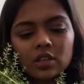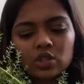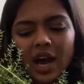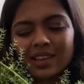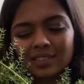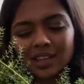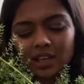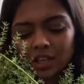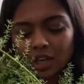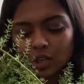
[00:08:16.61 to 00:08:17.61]
So I
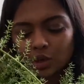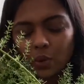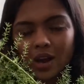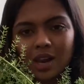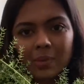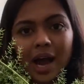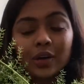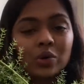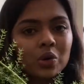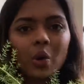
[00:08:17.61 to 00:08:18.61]
think it will do well, but I
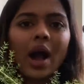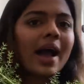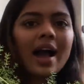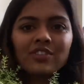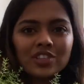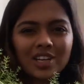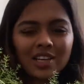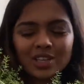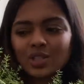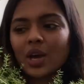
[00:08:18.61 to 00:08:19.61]
don't know. I haven't
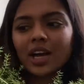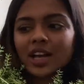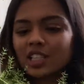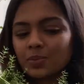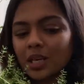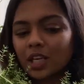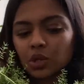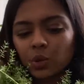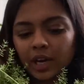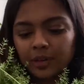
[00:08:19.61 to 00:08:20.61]
done it, so I can't speak
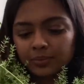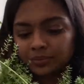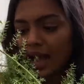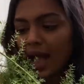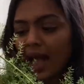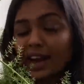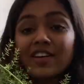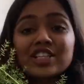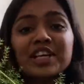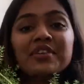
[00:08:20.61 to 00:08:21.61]
to it. And
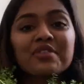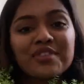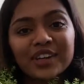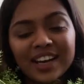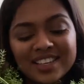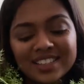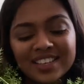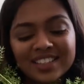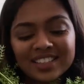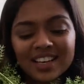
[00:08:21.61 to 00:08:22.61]
I've actually never fertilized
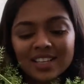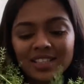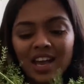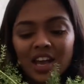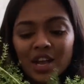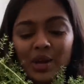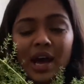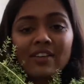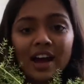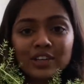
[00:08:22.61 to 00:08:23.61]
this because, you know,
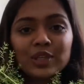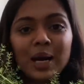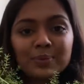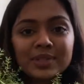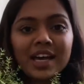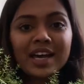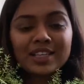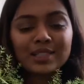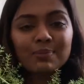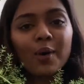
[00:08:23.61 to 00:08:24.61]
I've had to
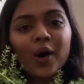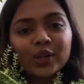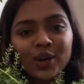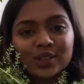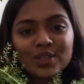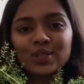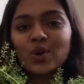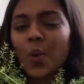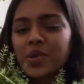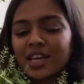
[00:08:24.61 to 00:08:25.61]
upsize the pot on this
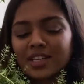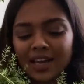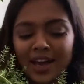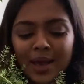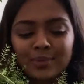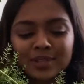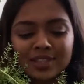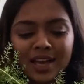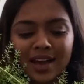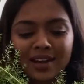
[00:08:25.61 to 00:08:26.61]
so many times
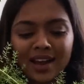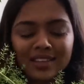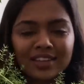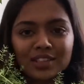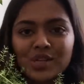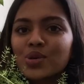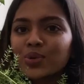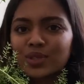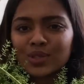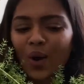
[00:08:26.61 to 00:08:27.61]
that I think the
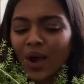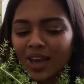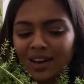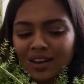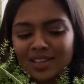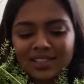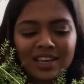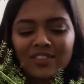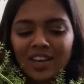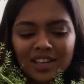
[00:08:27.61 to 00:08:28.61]
new soil is
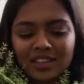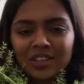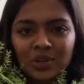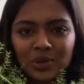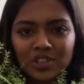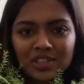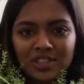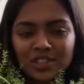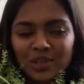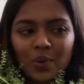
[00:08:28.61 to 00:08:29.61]
giving it the nutrients
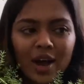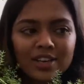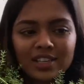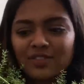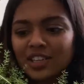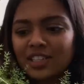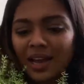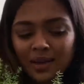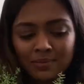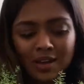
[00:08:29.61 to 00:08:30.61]
it requires every
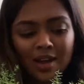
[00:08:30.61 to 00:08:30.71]
time.